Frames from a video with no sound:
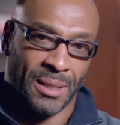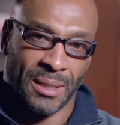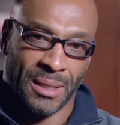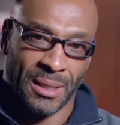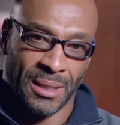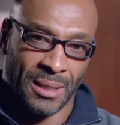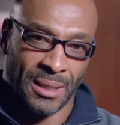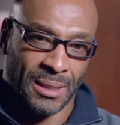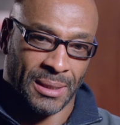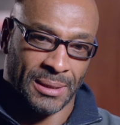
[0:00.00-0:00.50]

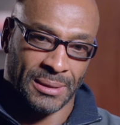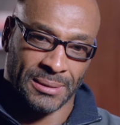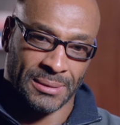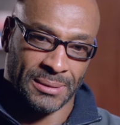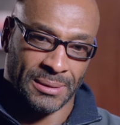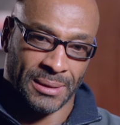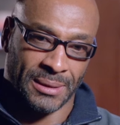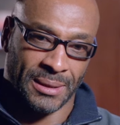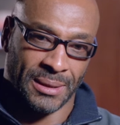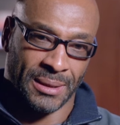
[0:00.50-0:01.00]
Uh,
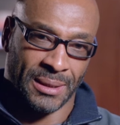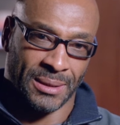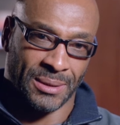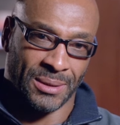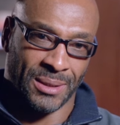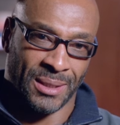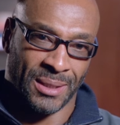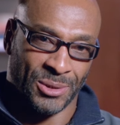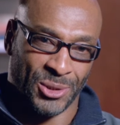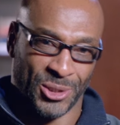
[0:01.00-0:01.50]

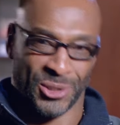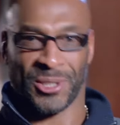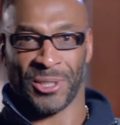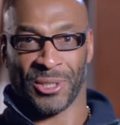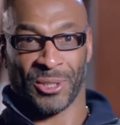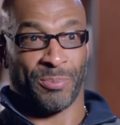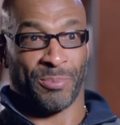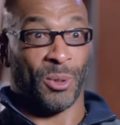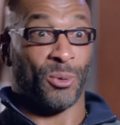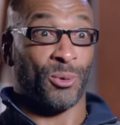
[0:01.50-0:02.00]
and, and just the
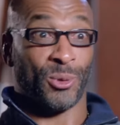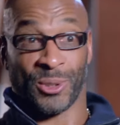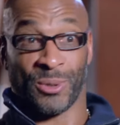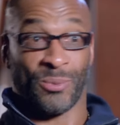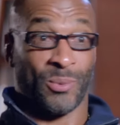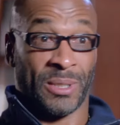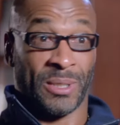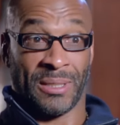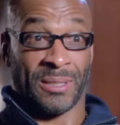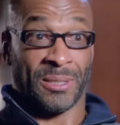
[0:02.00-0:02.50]

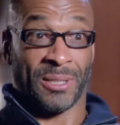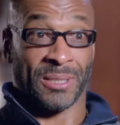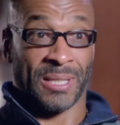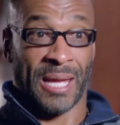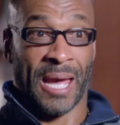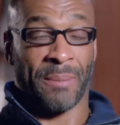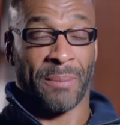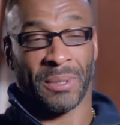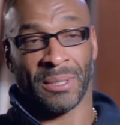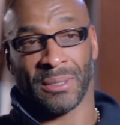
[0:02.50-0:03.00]
explosion when it does
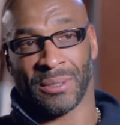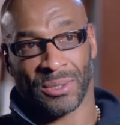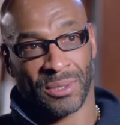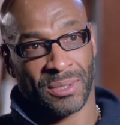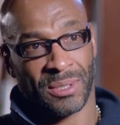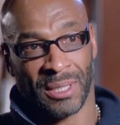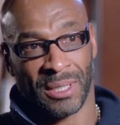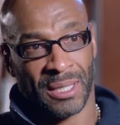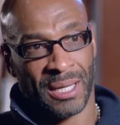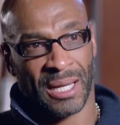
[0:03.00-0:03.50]
happen, it
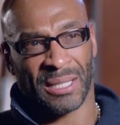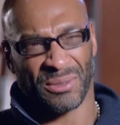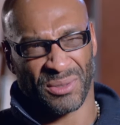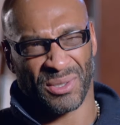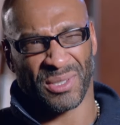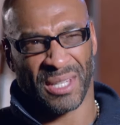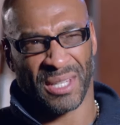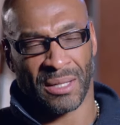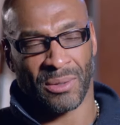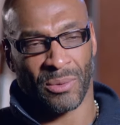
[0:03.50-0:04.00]
just it kind of
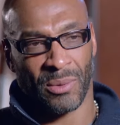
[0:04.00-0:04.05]
took that